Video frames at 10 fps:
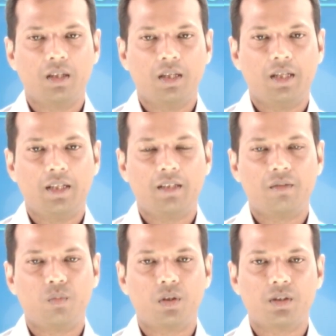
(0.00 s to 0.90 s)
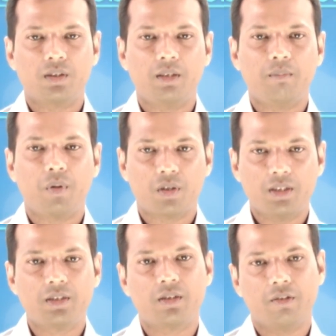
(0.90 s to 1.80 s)
And what is the
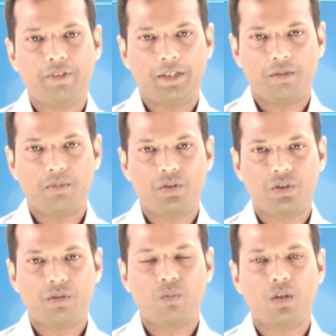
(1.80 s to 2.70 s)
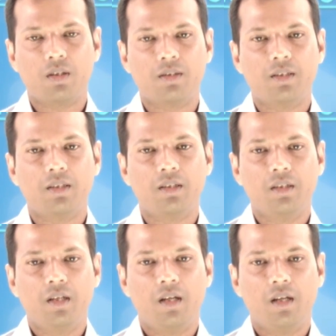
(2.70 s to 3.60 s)
importance of attribution, what are the
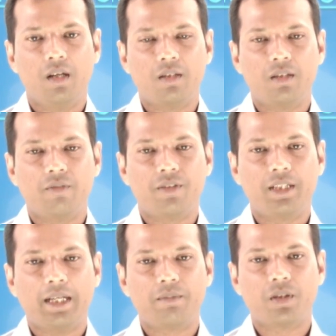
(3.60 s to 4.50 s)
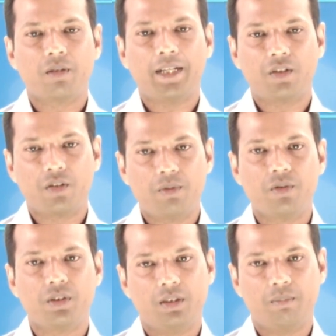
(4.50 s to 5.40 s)
different types of
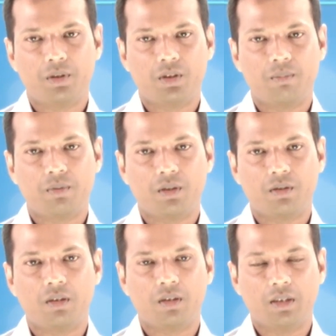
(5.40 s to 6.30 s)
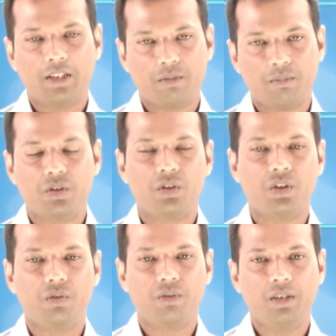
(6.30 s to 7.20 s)
attributes in the perception attribution
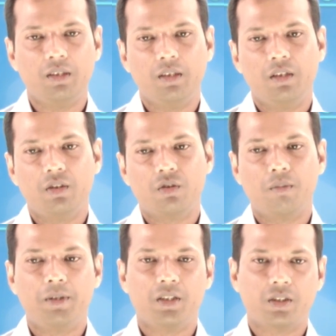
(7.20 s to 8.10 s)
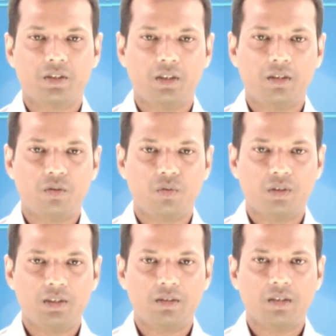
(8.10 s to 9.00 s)
theory. We'll be discussing through
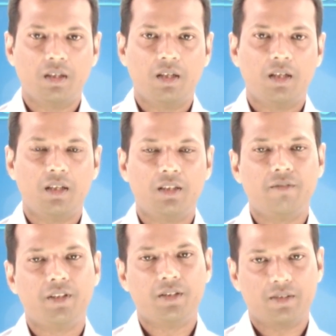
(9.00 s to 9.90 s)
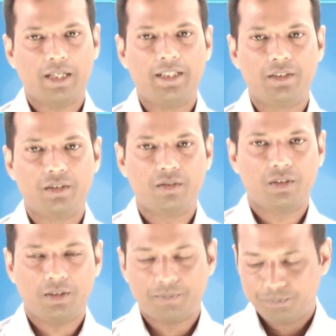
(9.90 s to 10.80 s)
this in the various slides.
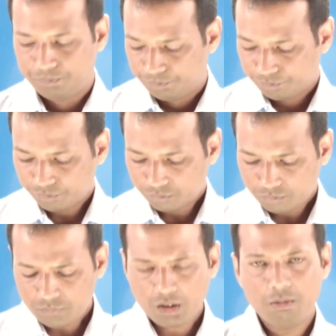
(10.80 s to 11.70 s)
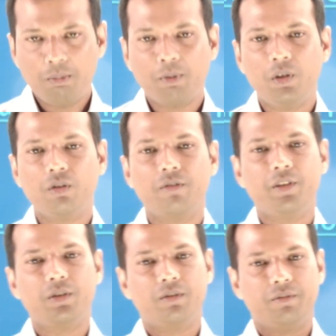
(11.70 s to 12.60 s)
We'll be going
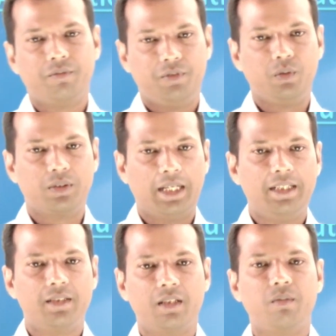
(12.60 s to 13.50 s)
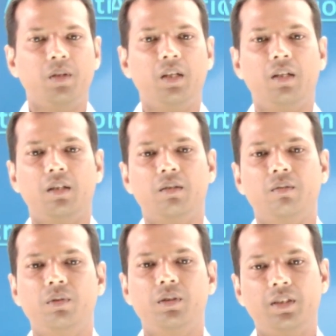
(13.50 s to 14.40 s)
through few slides and
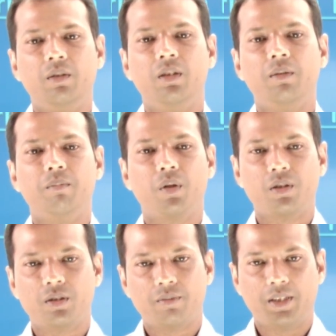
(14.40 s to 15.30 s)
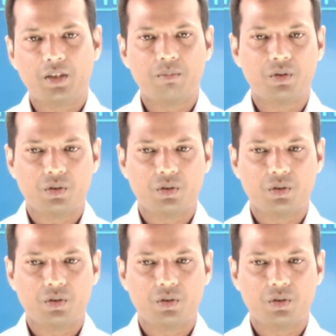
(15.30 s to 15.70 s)
we'll see the importance of attribution.